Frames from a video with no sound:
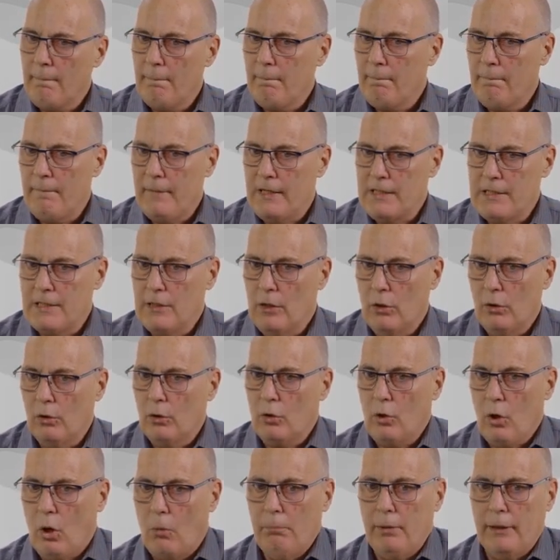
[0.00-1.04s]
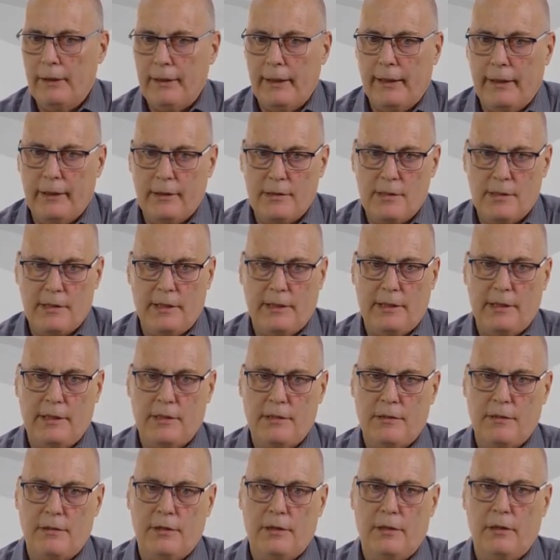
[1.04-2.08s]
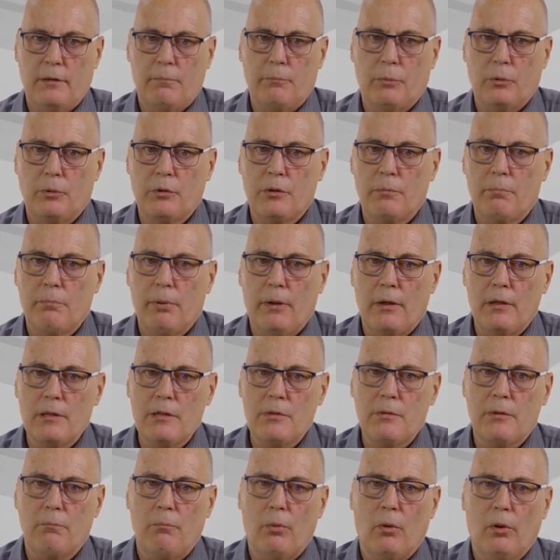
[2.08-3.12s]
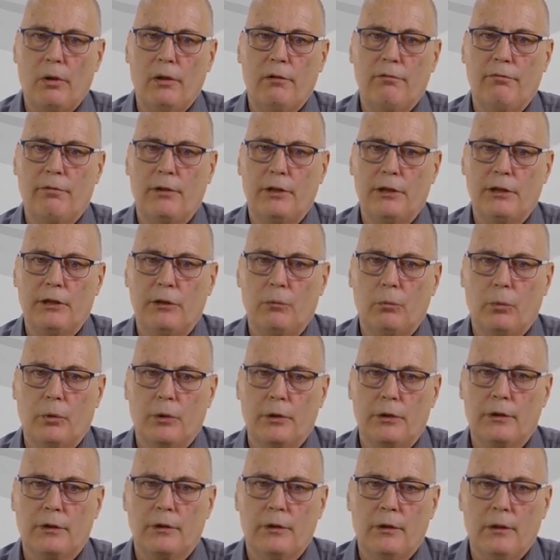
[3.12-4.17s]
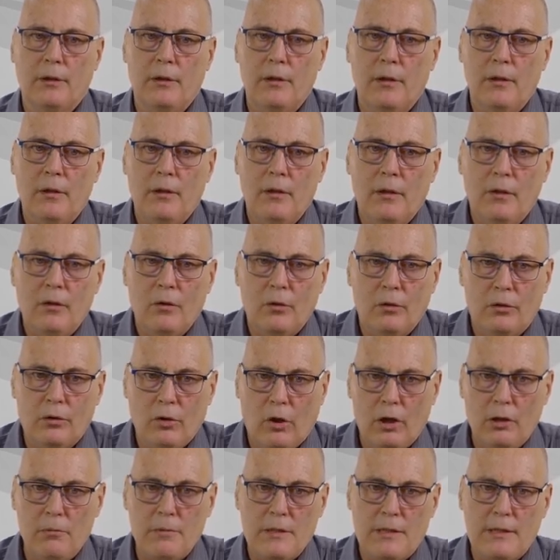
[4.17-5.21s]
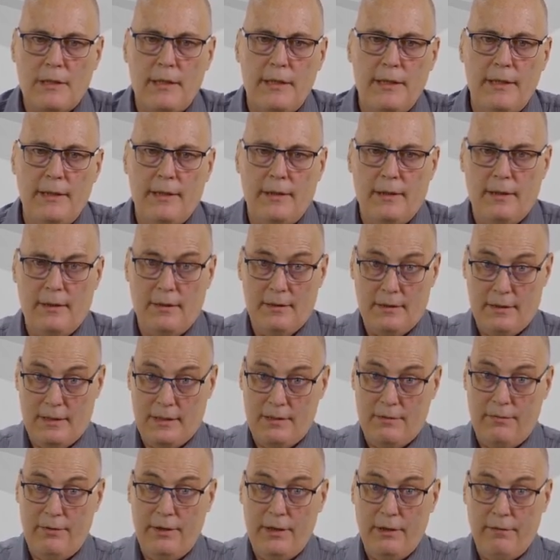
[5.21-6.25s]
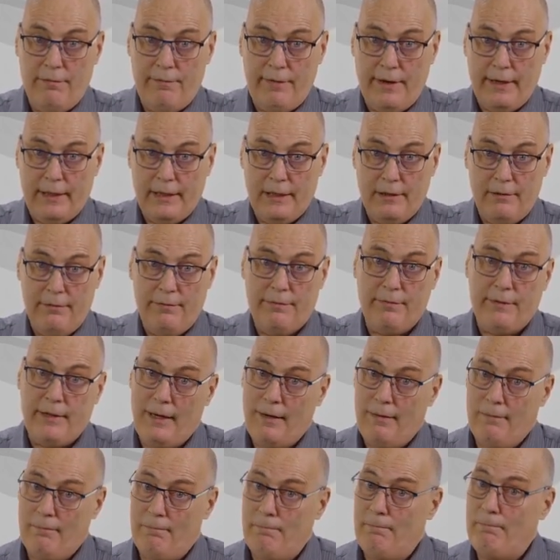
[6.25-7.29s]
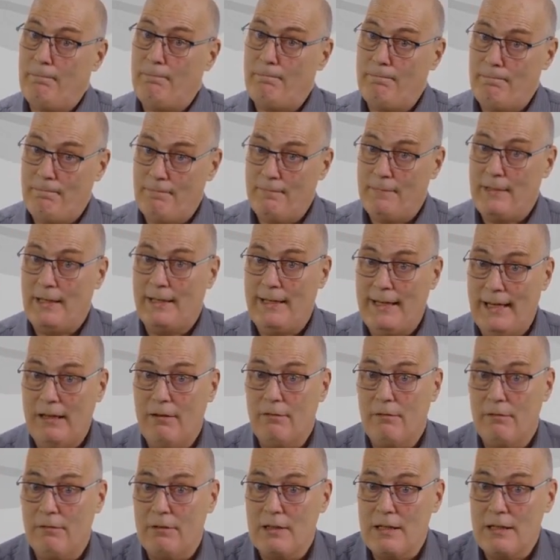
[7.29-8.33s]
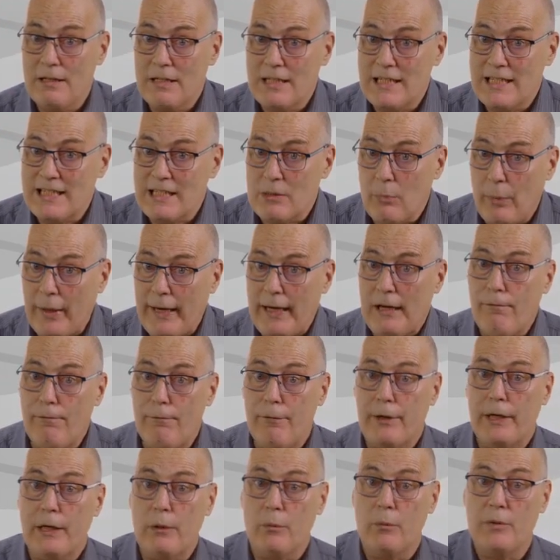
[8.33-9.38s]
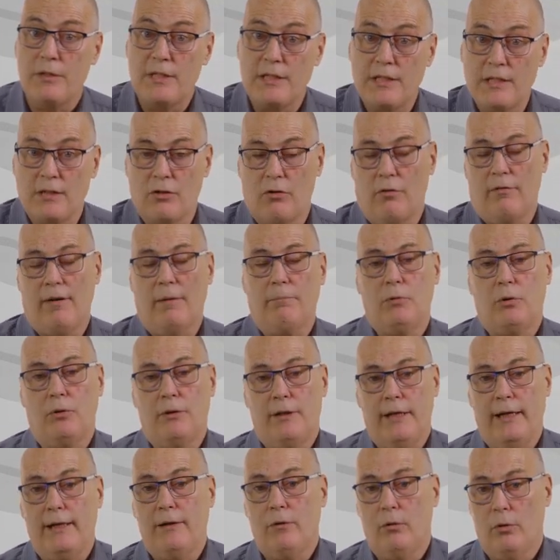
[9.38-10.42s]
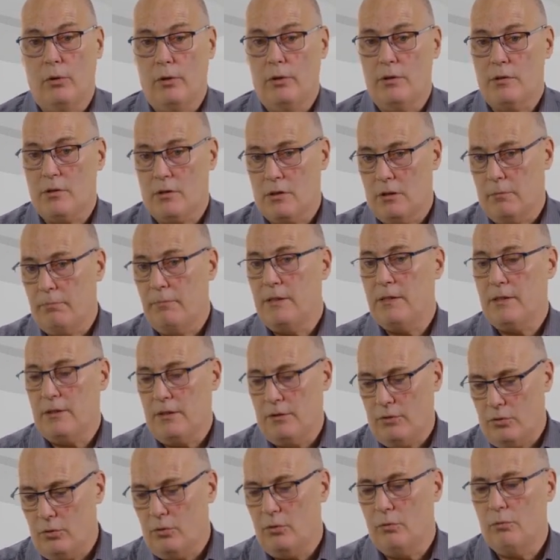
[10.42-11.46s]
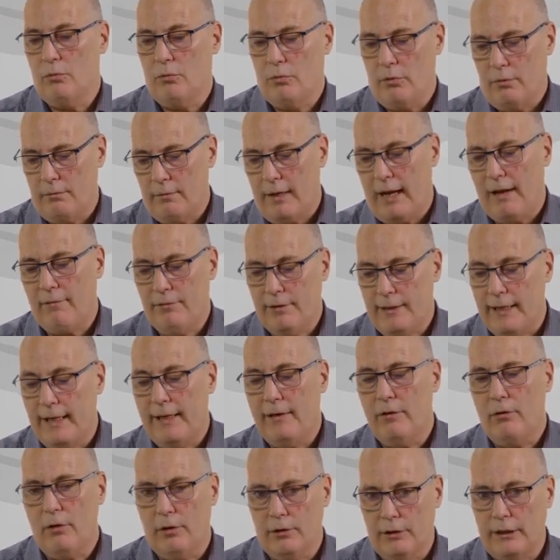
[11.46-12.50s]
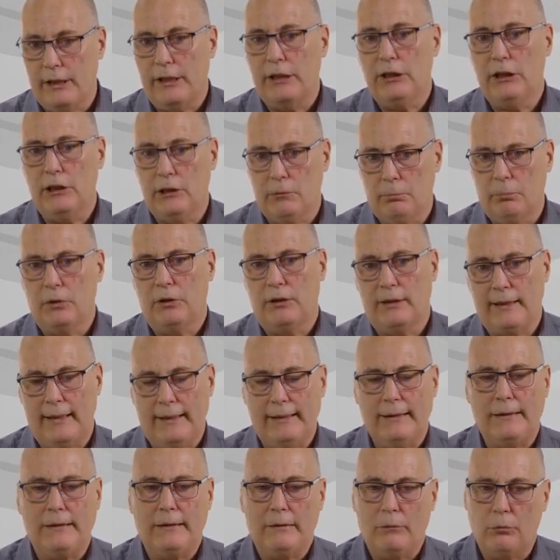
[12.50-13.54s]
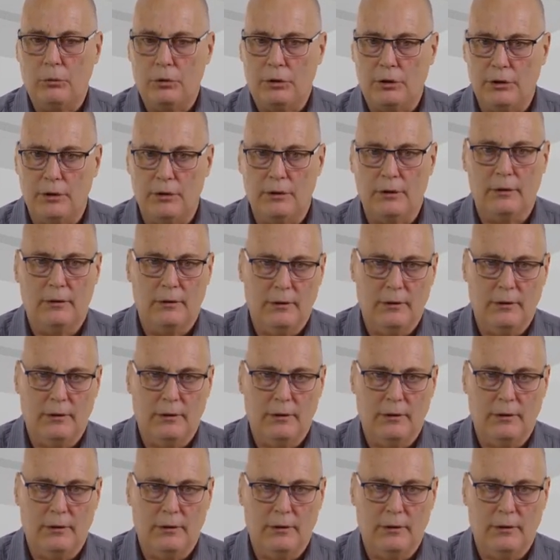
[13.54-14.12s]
there's no complicated settings needed because the power swing blocking function works autonomously. It is very effective, can detect swing frequencies of up to 10 hertz. So it means that you have 10 rotations per second, which is